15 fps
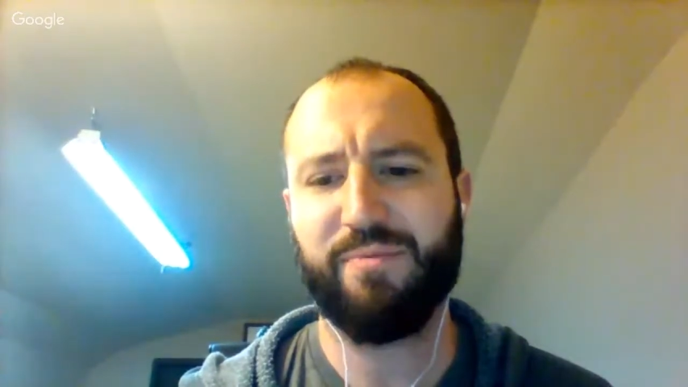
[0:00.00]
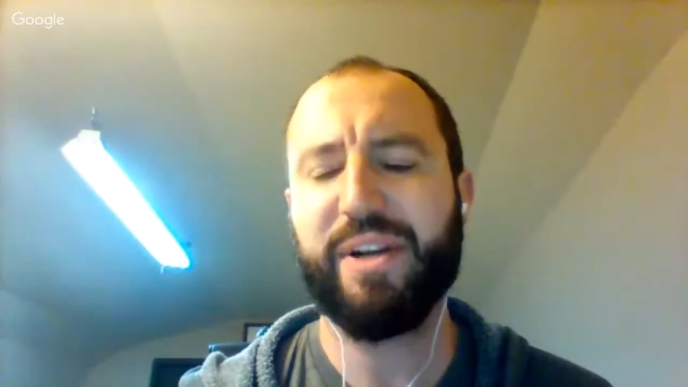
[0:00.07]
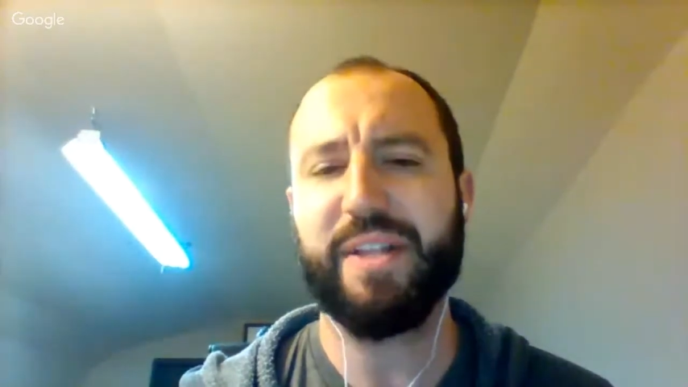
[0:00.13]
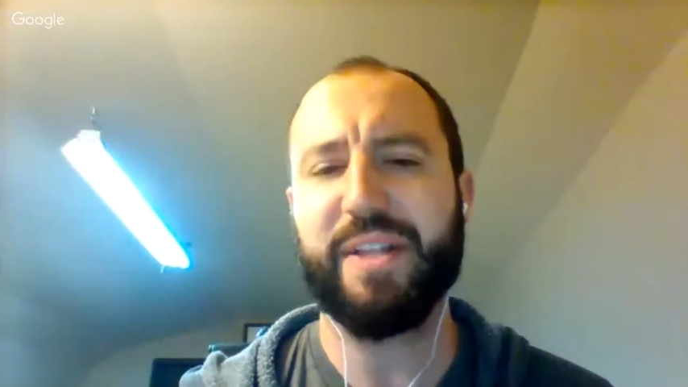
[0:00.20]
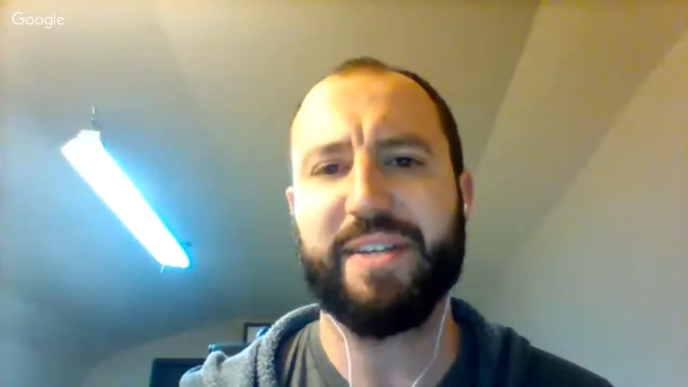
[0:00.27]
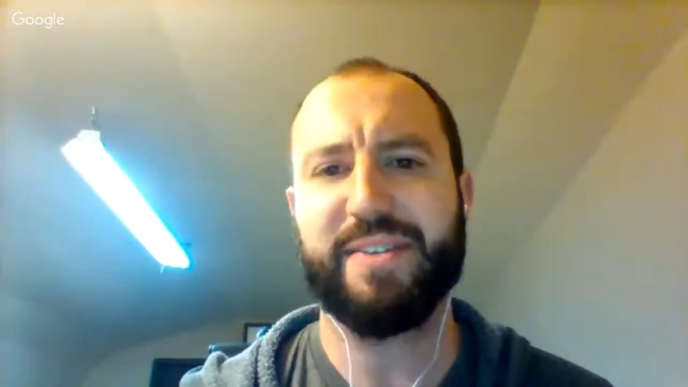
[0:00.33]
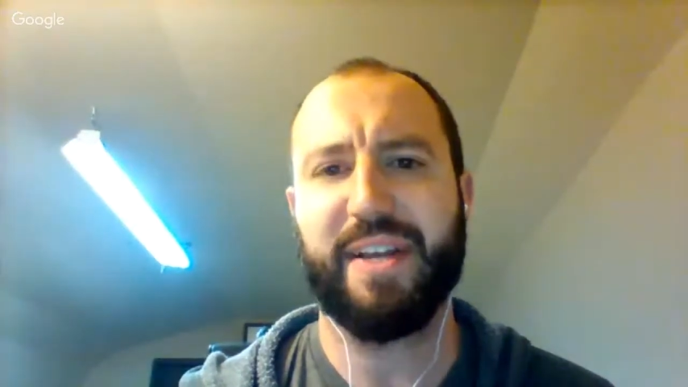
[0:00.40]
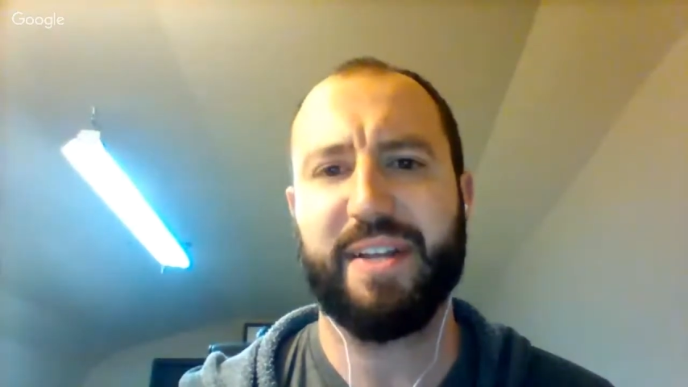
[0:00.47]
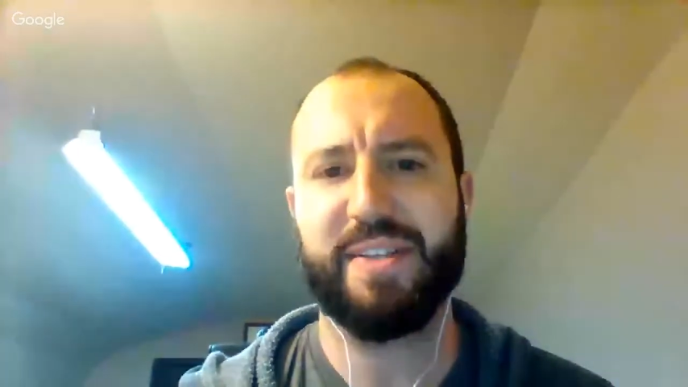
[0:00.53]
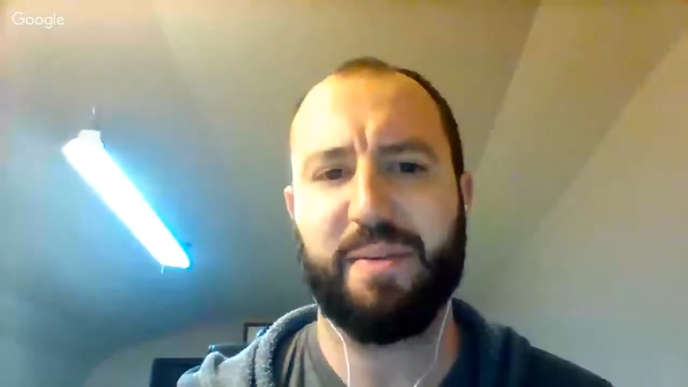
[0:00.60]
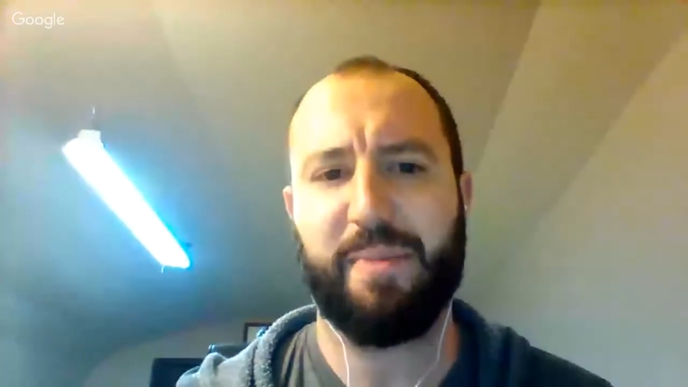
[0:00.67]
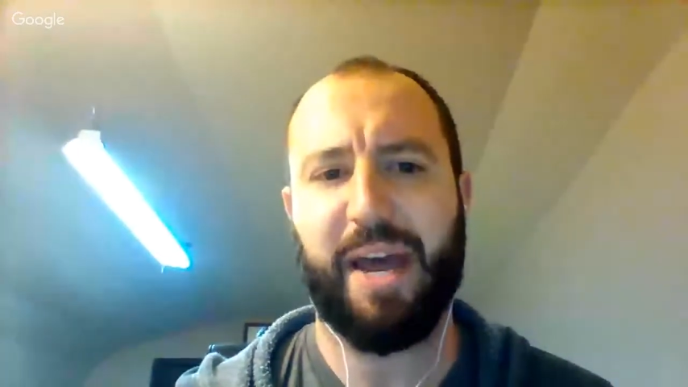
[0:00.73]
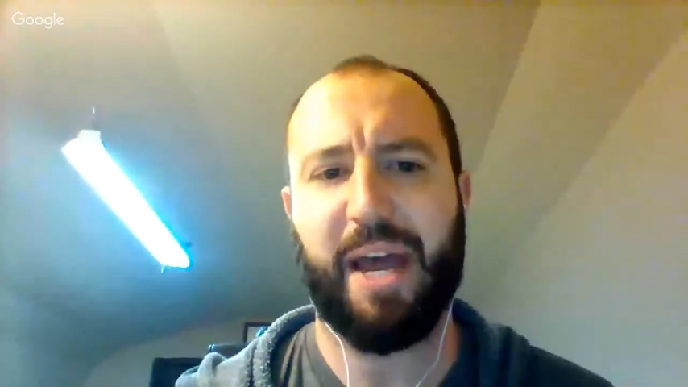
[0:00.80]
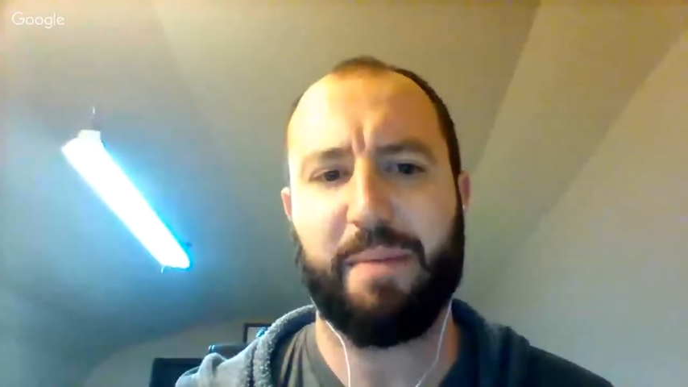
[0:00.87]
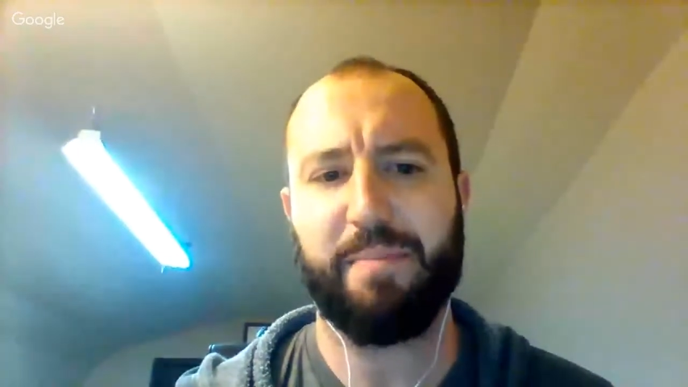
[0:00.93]
really sends a
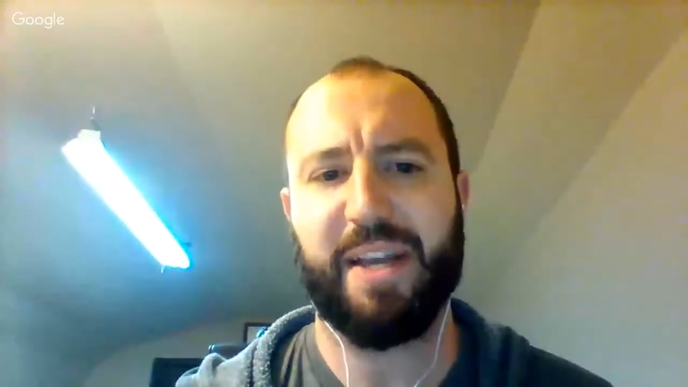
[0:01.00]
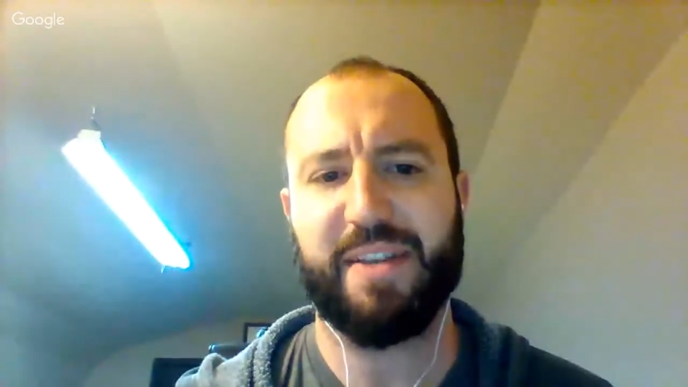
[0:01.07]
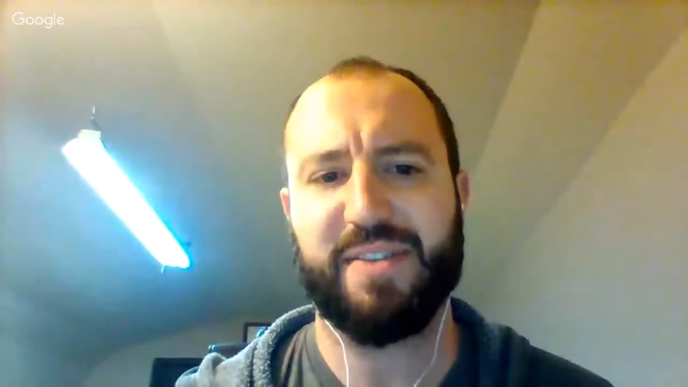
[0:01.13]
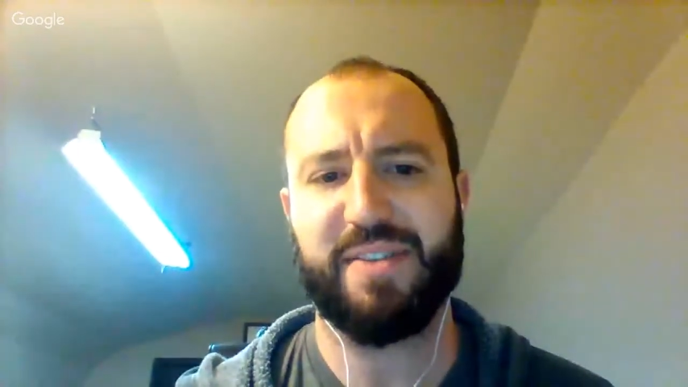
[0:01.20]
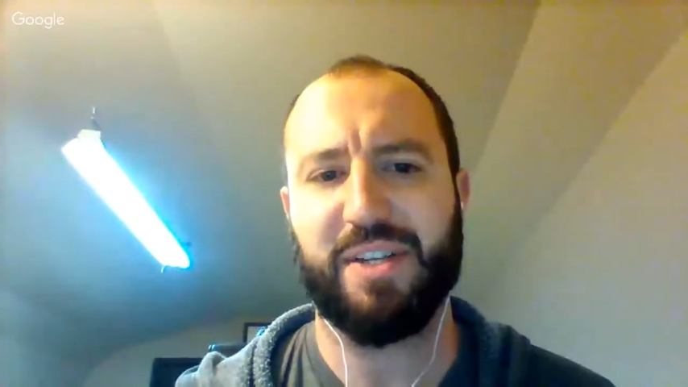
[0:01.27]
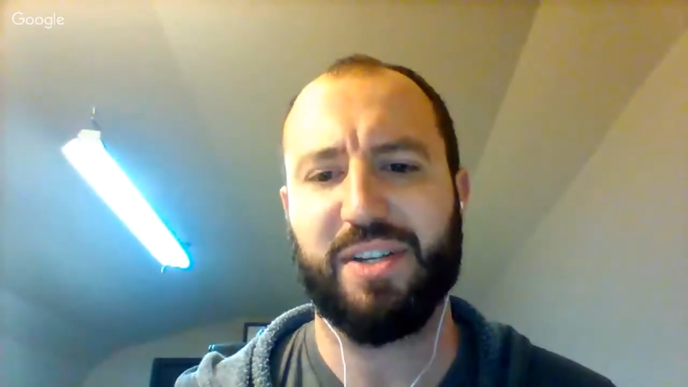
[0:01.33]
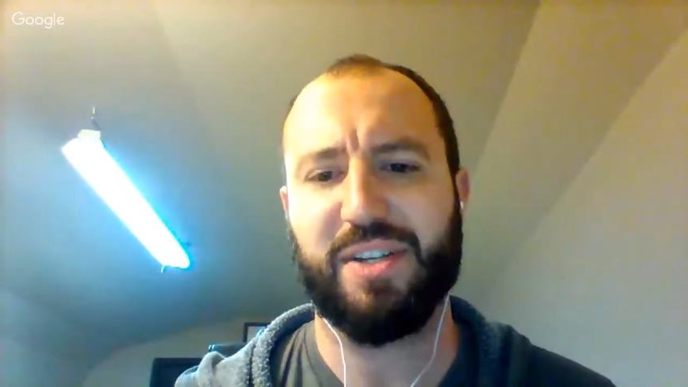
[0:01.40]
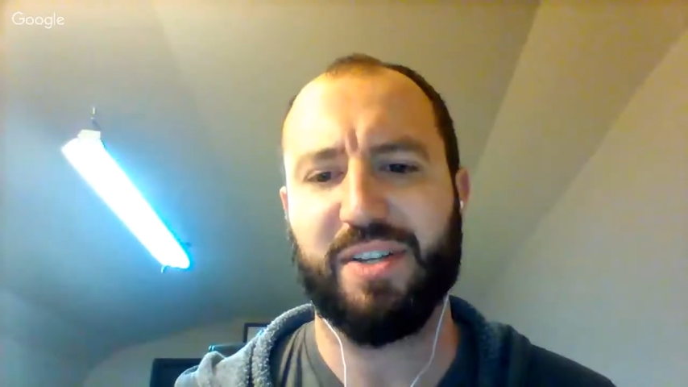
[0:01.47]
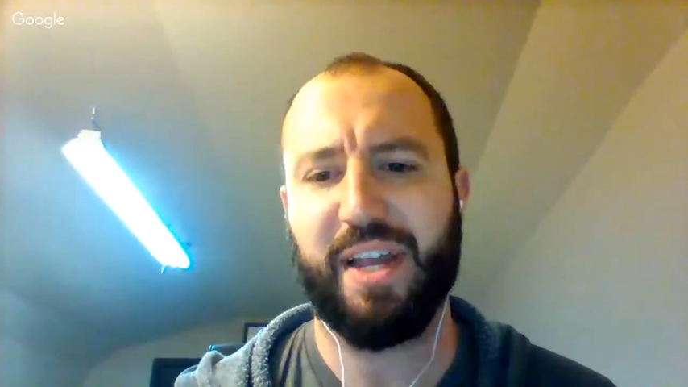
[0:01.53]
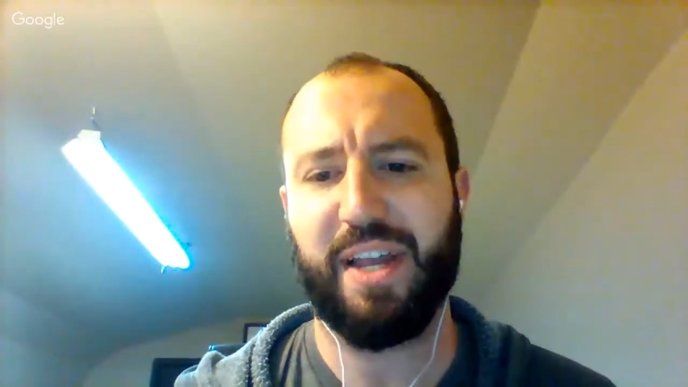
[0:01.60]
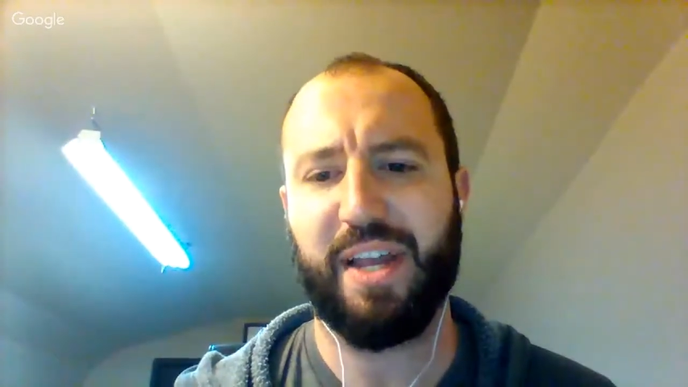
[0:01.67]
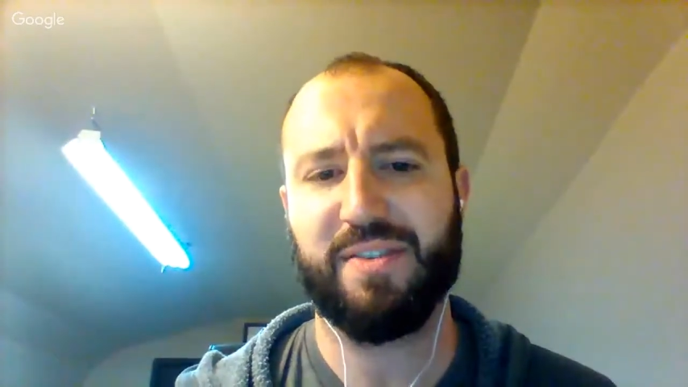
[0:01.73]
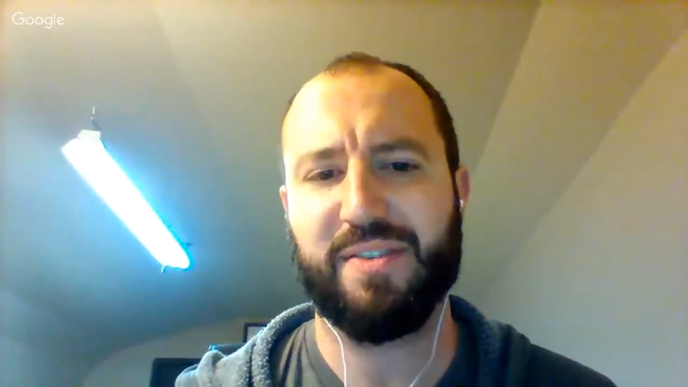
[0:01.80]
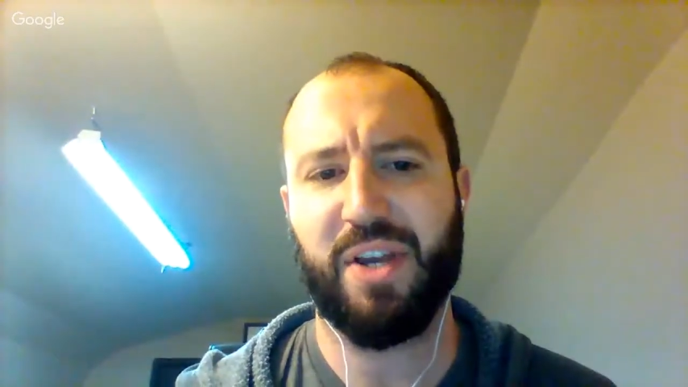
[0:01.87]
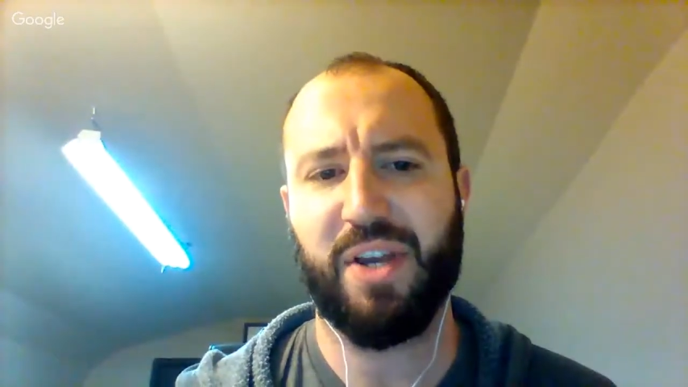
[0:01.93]
bad message,
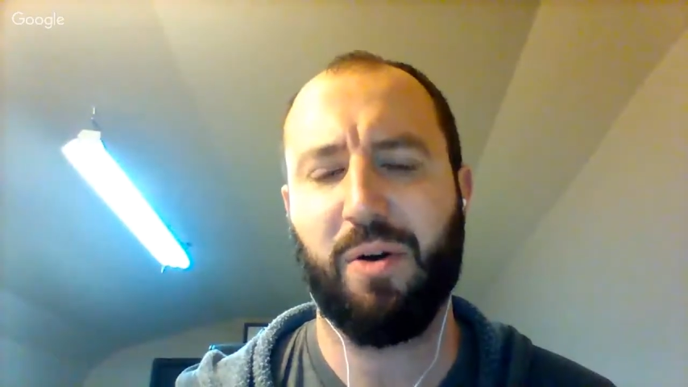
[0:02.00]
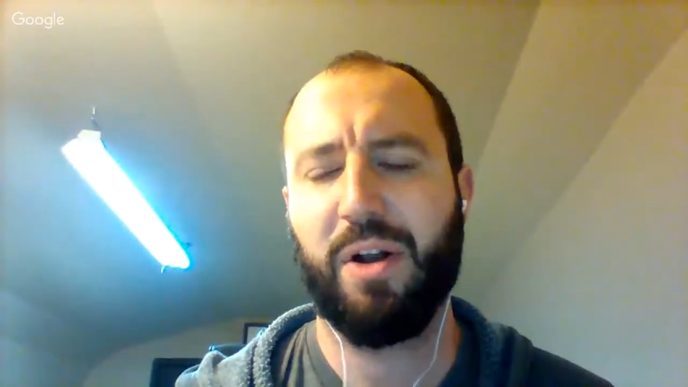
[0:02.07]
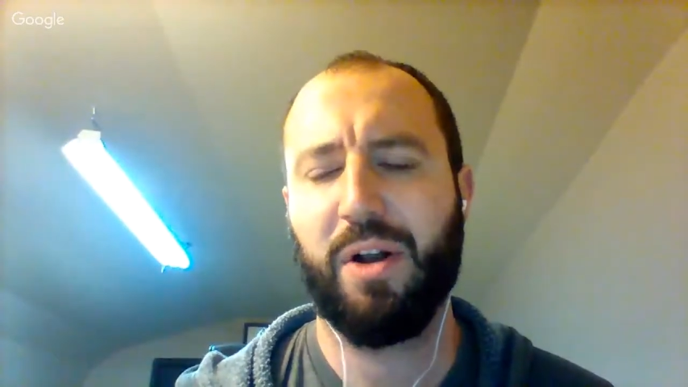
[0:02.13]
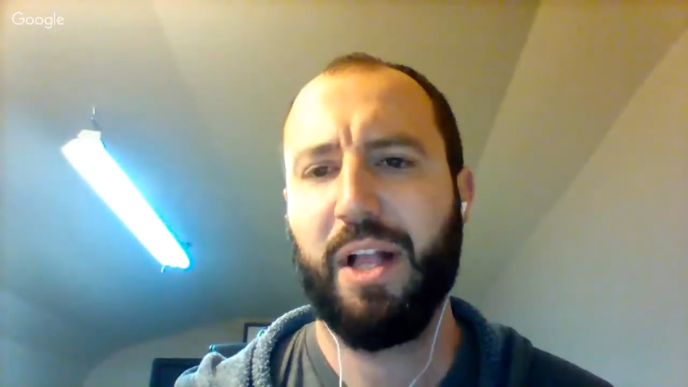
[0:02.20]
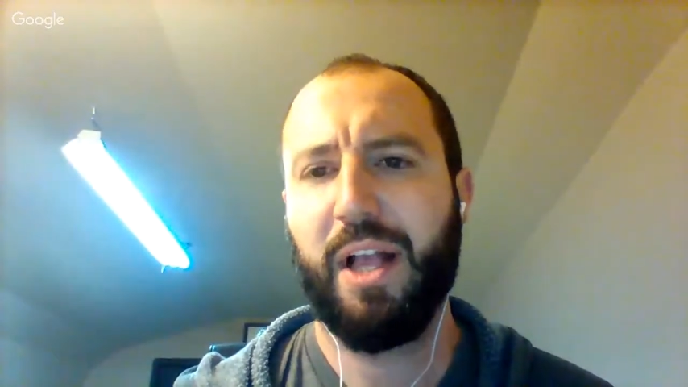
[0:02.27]
and so